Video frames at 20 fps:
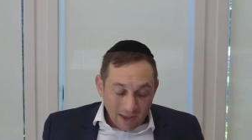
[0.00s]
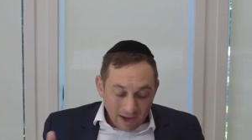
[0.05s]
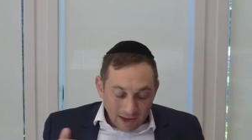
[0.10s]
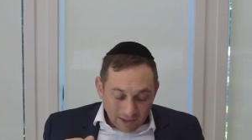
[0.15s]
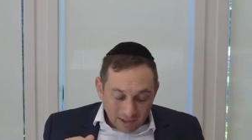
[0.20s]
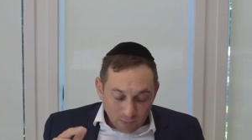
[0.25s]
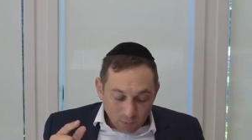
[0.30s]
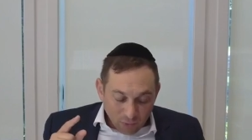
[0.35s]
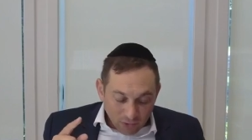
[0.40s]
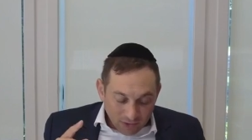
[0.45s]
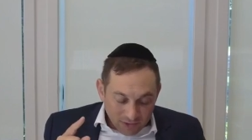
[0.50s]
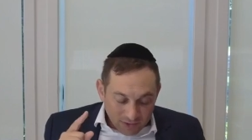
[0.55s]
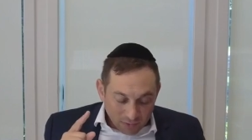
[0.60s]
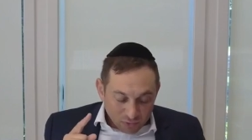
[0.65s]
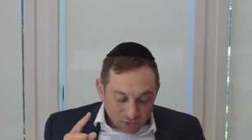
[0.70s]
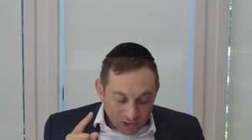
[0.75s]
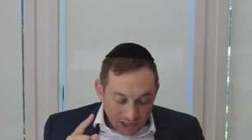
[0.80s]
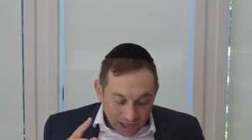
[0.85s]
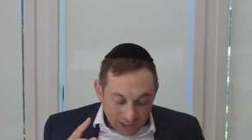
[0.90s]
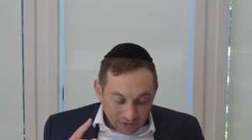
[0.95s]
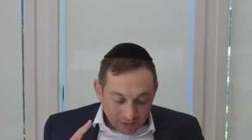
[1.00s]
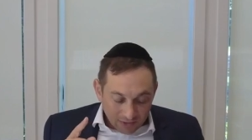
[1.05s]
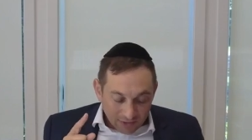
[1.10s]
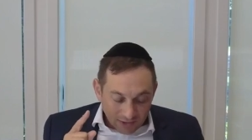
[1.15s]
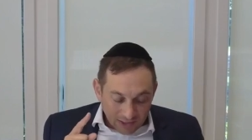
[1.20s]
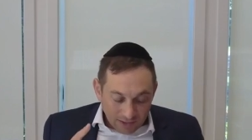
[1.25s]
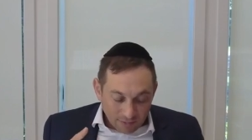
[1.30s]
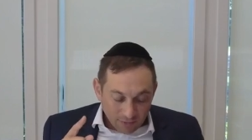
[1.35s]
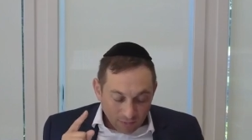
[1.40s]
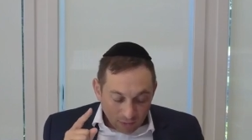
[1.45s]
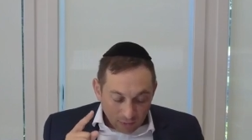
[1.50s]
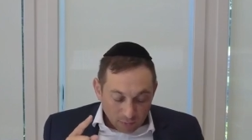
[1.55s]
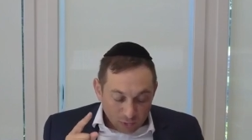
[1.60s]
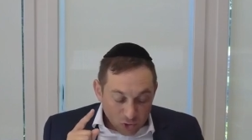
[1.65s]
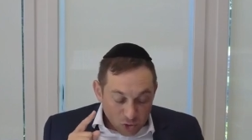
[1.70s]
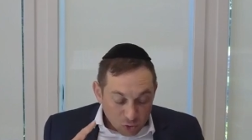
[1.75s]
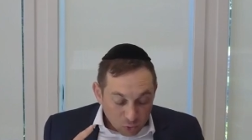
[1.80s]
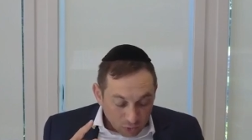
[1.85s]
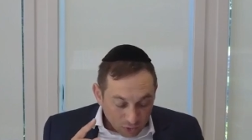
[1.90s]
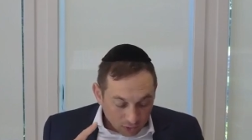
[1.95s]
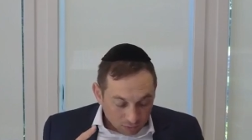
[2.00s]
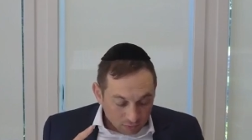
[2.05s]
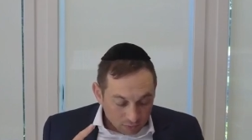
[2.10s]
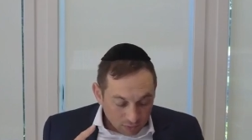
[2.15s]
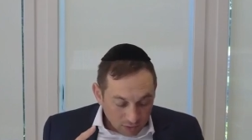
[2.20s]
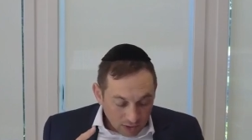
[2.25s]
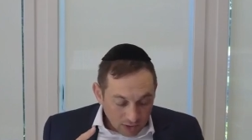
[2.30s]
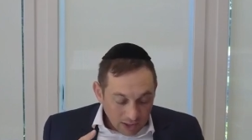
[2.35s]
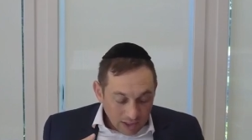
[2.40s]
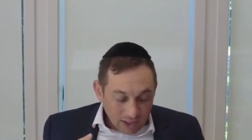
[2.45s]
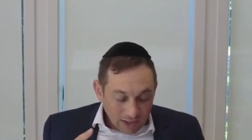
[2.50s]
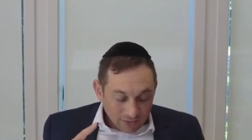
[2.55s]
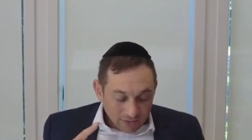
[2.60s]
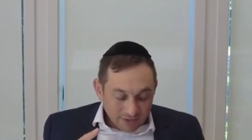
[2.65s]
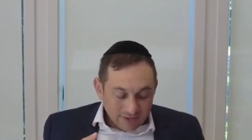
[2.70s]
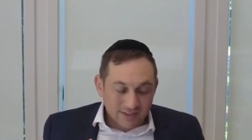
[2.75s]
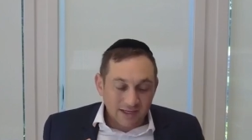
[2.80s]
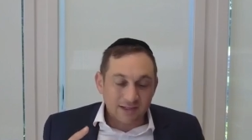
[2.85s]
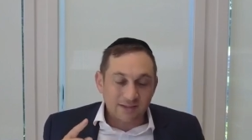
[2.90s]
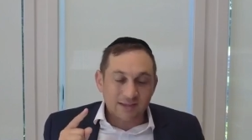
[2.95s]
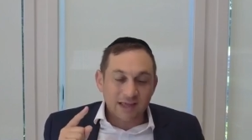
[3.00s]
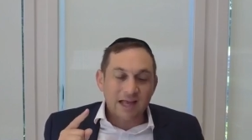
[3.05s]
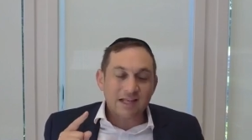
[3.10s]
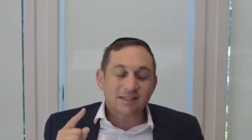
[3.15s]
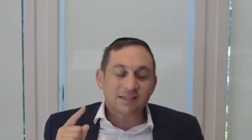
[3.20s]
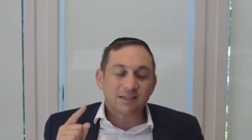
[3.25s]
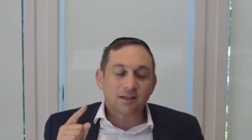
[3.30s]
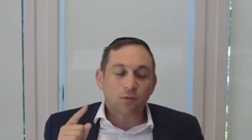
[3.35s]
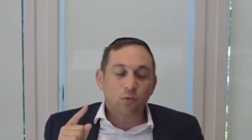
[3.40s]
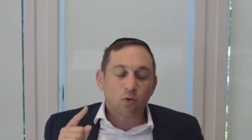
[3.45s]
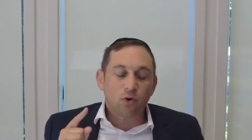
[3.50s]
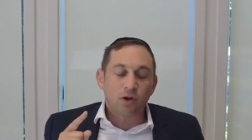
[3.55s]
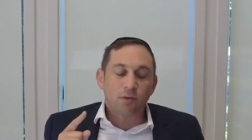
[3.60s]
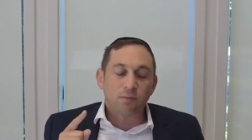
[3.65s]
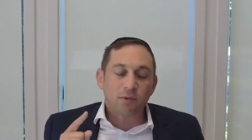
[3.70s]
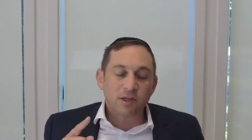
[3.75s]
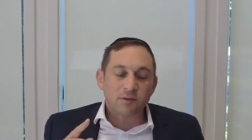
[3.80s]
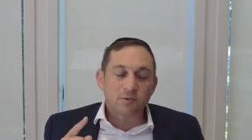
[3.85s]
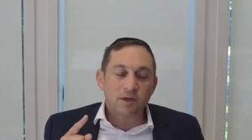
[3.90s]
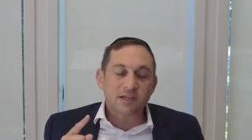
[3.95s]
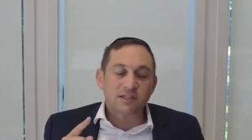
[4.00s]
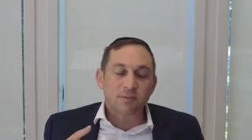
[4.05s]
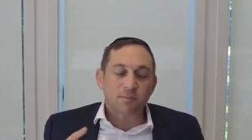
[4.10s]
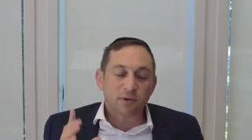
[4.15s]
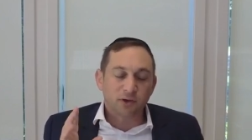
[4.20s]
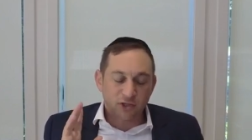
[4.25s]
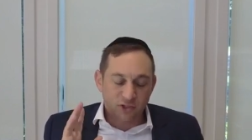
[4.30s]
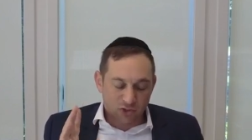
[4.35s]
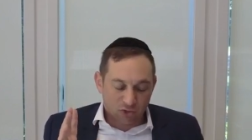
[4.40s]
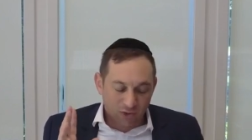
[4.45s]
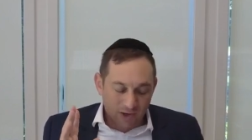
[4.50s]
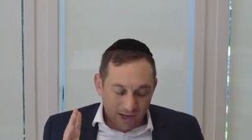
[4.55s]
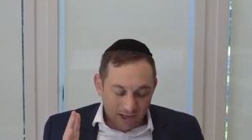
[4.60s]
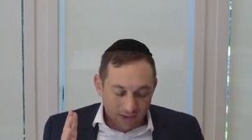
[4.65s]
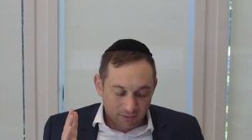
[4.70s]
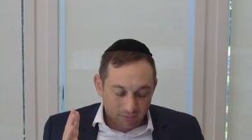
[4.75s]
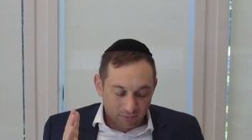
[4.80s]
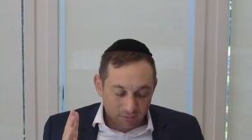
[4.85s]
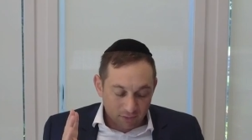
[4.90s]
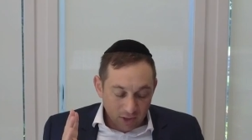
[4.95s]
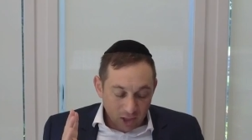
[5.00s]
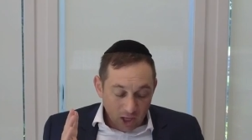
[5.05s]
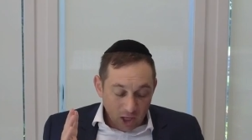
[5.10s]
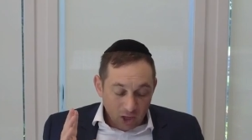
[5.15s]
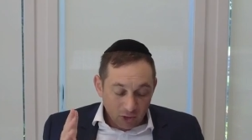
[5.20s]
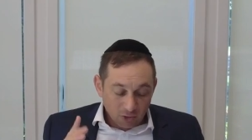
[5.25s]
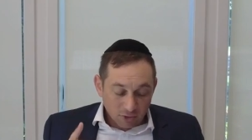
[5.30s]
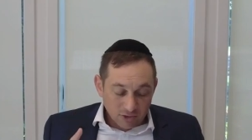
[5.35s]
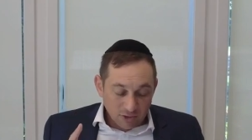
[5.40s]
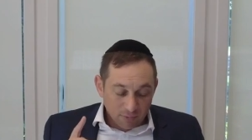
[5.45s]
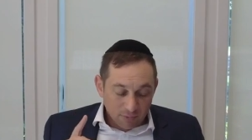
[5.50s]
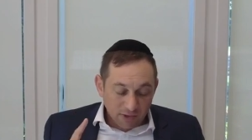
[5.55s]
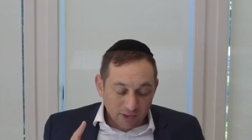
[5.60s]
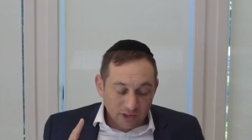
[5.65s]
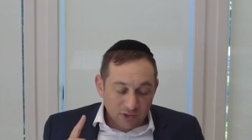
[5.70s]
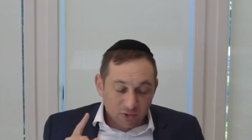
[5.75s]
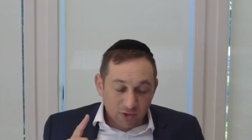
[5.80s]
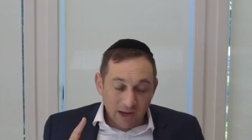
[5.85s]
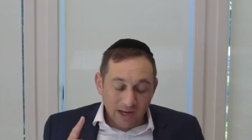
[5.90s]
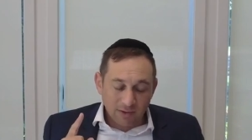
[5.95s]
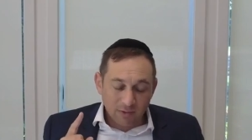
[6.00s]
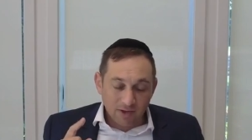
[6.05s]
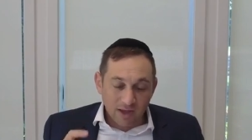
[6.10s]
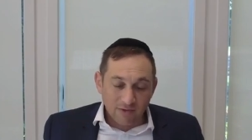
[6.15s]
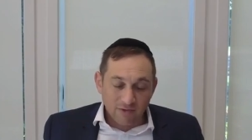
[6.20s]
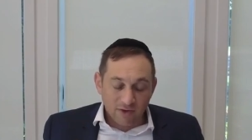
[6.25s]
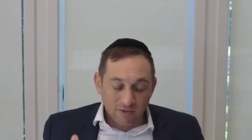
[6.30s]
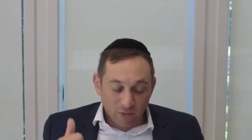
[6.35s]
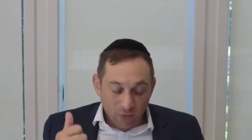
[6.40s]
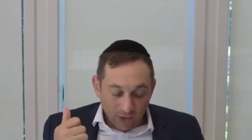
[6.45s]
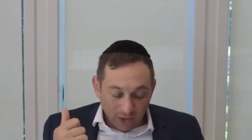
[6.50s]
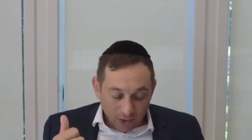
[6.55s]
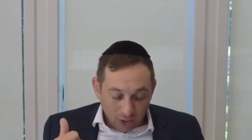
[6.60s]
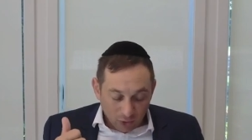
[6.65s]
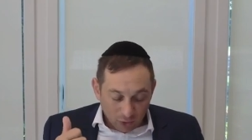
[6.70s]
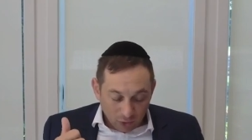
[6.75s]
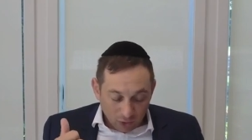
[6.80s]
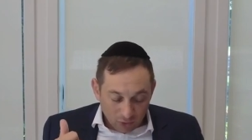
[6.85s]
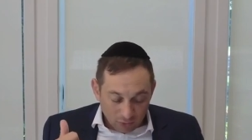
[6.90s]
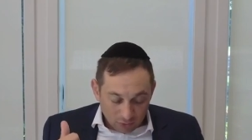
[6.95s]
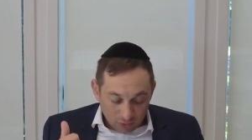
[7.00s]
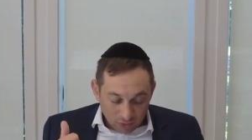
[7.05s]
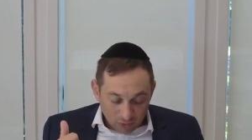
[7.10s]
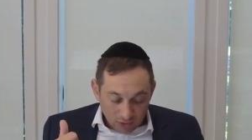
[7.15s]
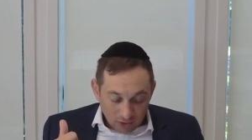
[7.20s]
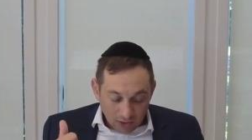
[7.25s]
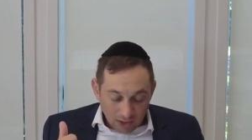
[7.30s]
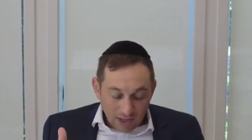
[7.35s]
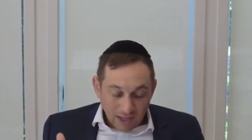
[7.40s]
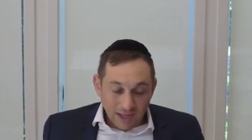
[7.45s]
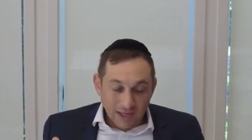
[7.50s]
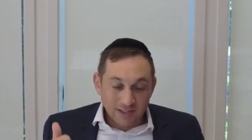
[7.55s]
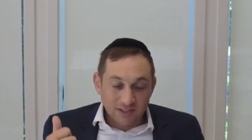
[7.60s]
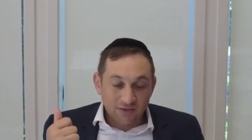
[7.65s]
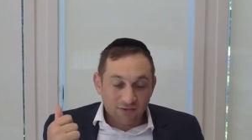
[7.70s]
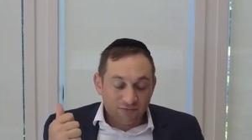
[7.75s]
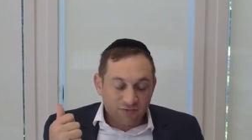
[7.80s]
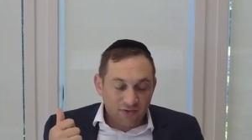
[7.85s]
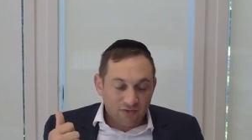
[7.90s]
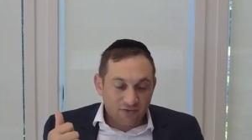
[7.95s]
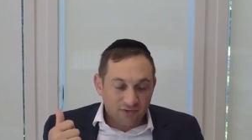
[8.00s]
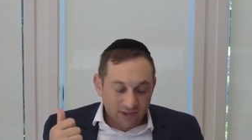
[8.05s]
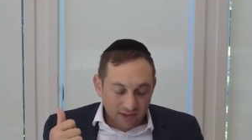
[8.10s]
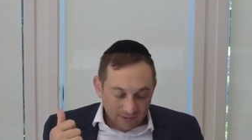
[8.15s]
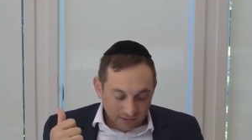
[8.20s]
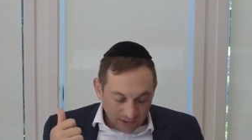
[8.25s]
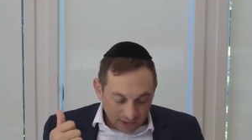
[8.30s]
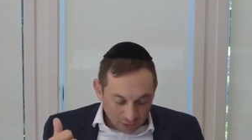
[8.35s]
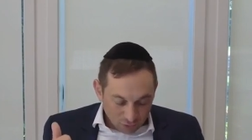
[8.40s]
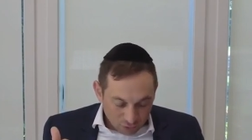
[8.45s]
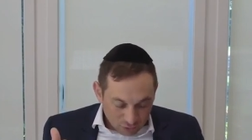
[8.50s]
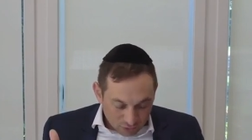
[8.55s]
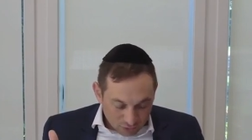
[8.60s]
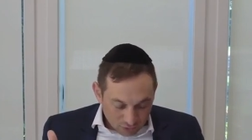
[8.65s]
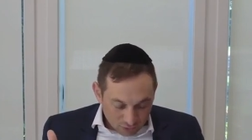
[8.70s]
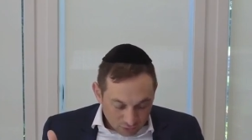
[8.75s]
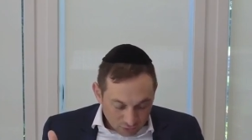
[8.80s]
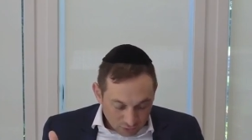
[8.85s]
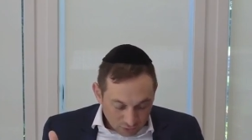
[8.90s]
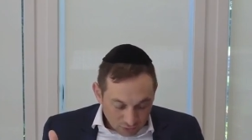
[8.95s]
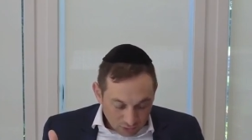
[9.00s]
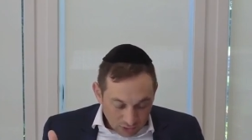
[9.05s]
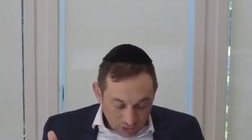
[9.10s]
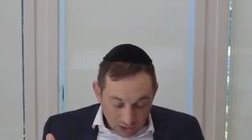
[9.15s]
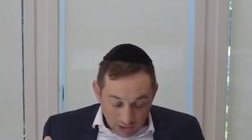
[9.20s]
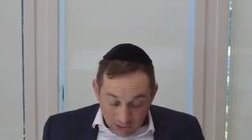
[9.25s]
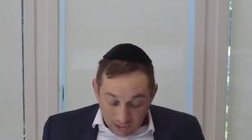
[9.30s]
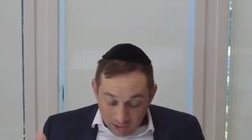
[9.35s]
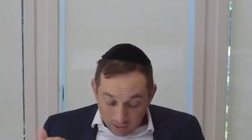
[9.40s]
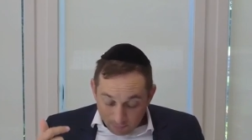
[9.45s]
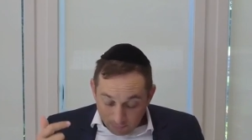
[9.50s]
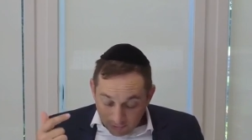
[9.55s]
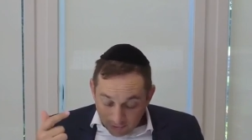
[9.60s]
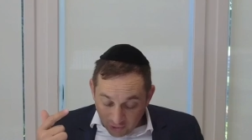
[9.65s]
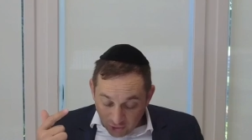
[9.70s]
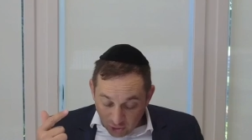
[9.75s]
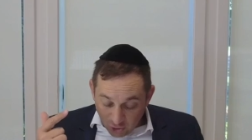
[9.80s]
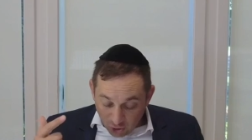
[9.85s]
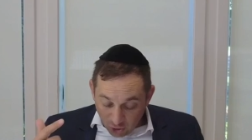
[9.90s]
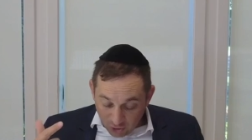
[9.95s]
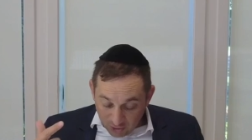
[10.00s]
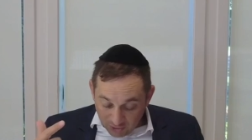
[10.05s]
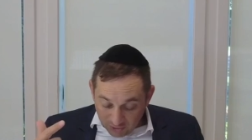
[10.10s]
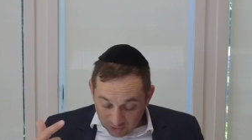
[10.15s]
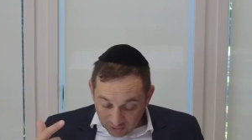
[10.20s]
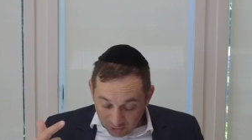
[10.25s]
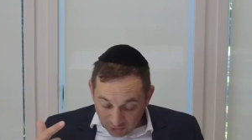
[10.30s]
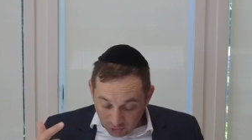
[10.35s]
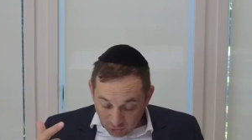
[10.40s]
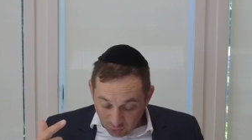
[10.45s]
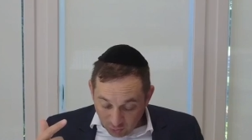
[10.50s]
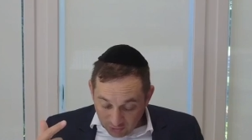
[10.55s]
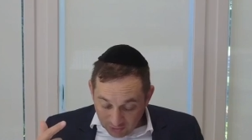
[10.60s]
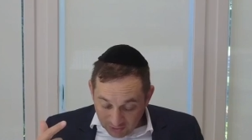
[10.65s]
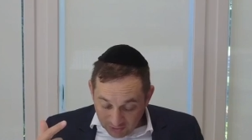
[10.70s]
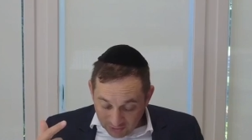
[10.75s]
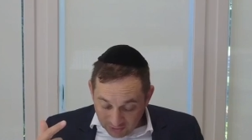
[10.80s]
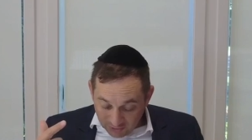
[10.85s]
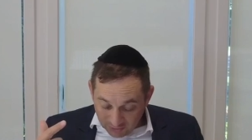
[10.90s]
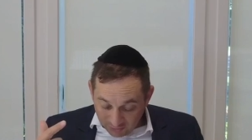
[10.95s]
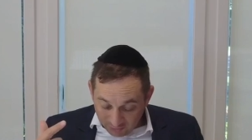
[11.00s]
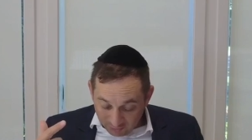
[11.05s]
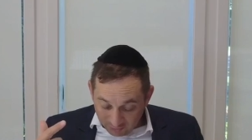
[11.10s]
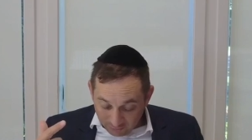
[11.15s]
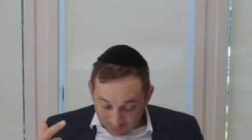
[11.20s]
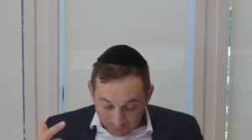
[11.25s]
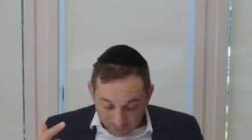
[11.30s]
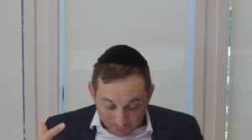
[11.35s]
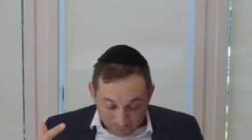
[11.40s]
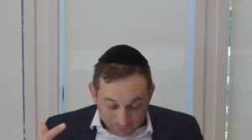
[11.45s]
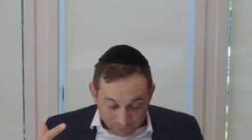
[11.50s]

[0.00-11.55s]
and he brings up shot in the name of Ram Shulam that says that's the word, it's based on Birkas Koyanim. Because in Birkas Koyanim, you have Yevarechecha, has 15 letters. By Yair, you have